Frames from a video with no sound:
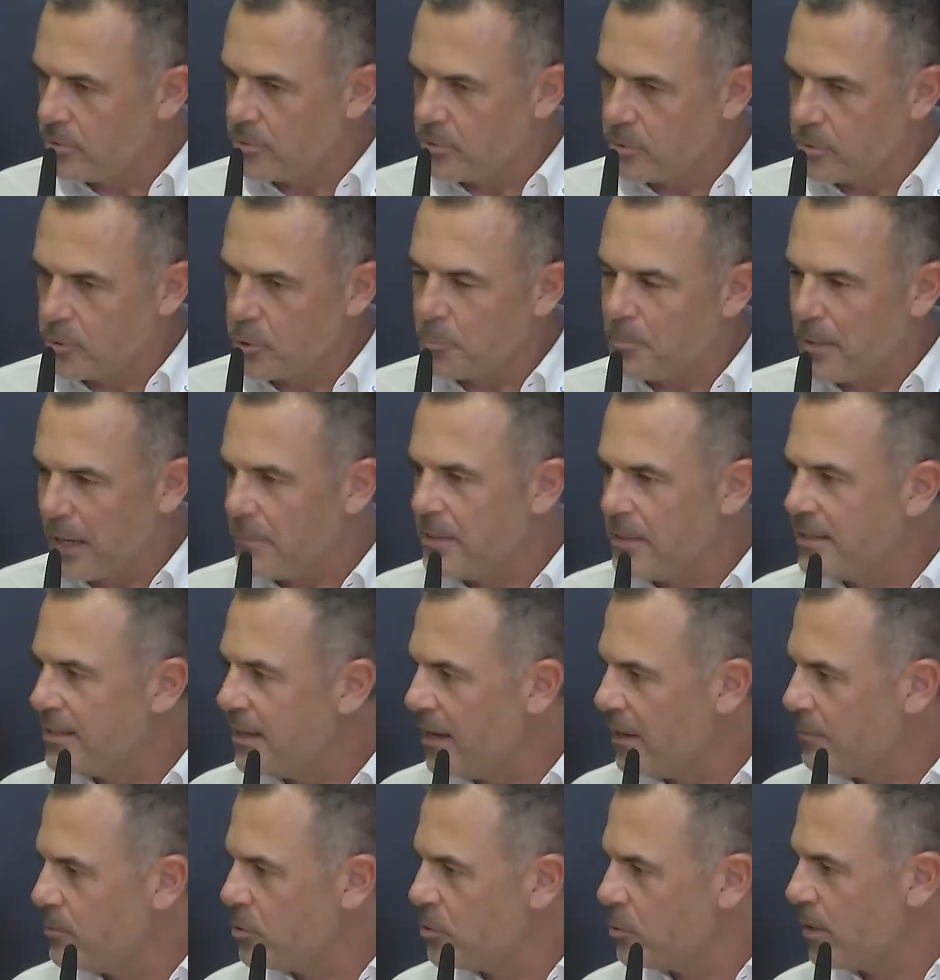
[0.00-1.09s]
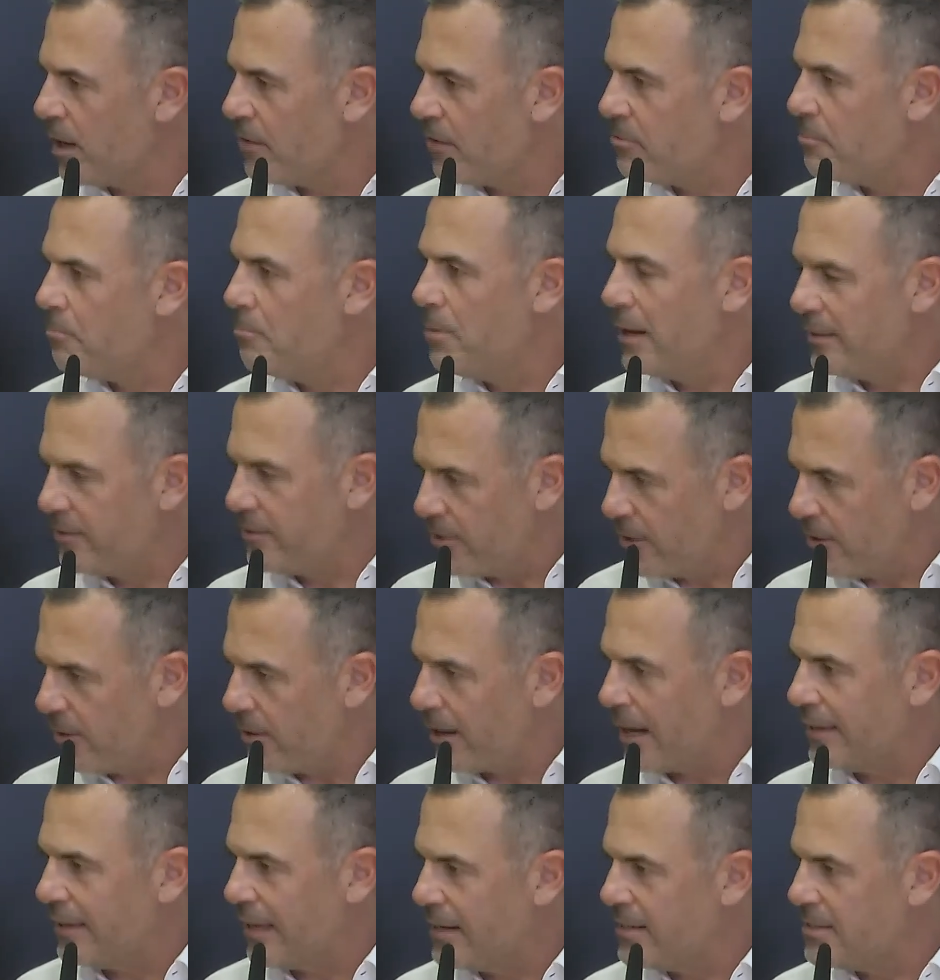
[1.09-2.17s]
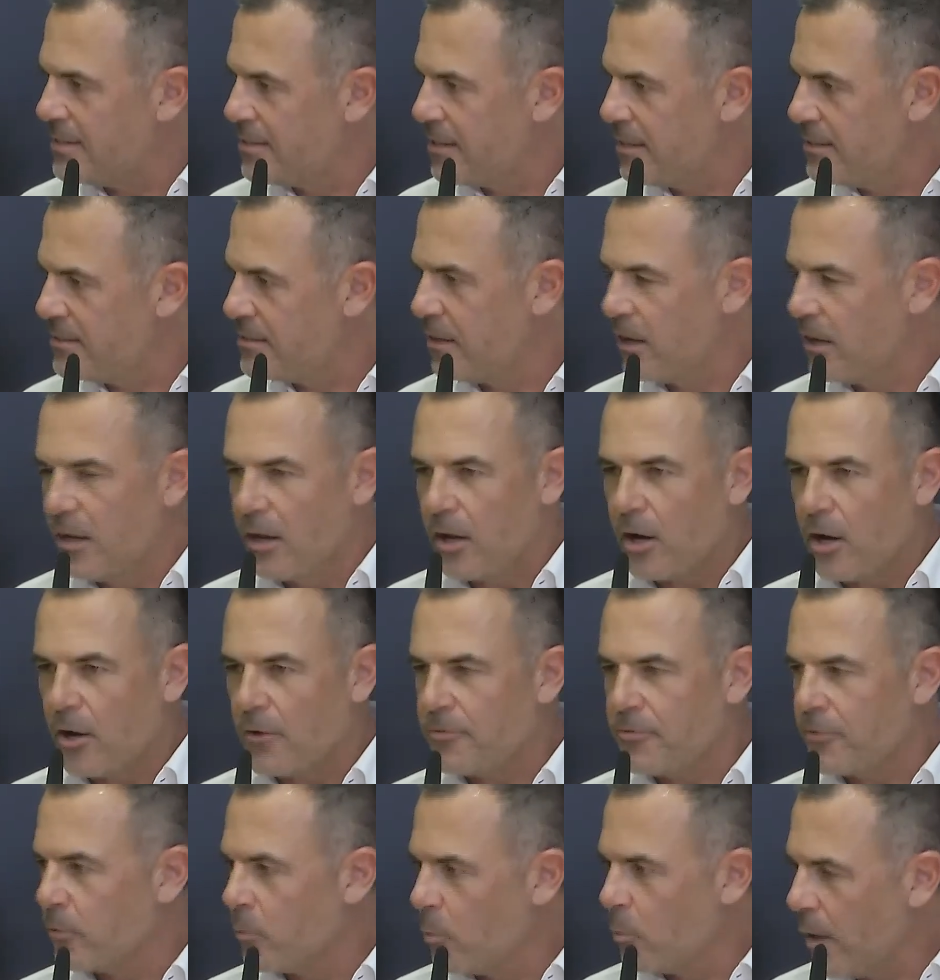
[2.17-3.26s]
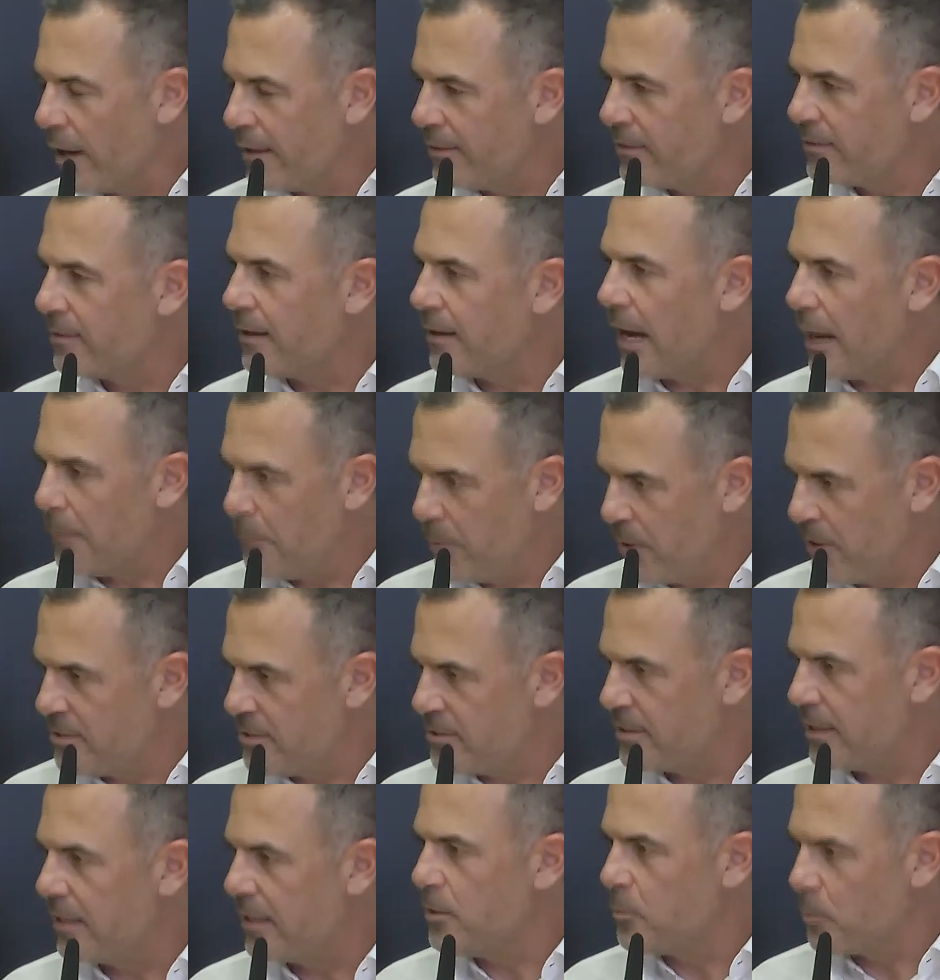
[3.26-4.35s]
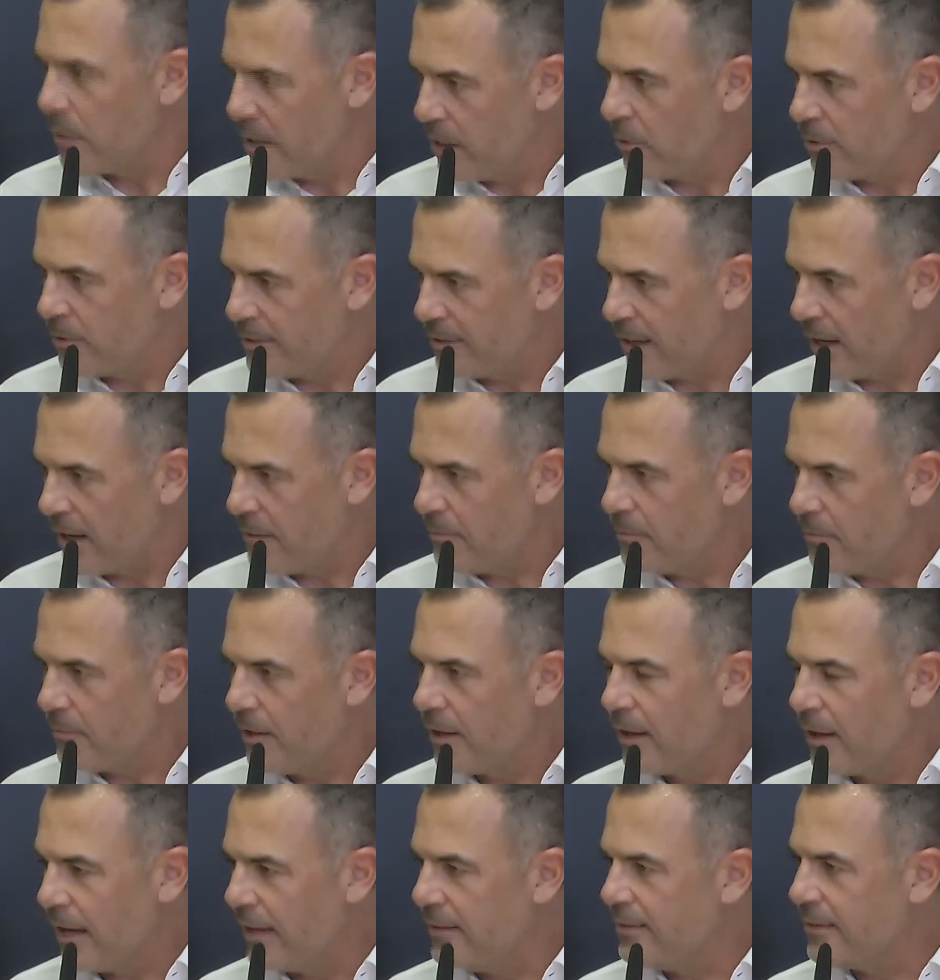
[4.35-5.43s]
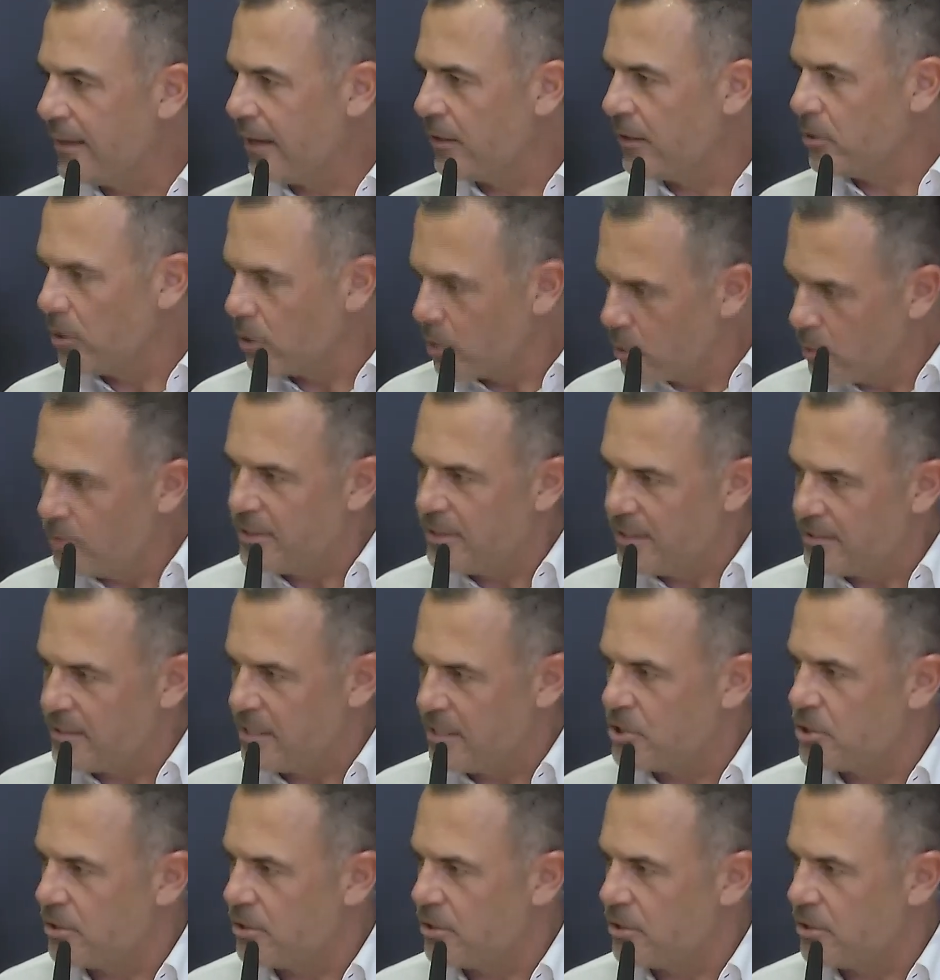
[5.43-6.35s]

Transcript: to permit them to have better analysis of what happens in real time and take the good decision.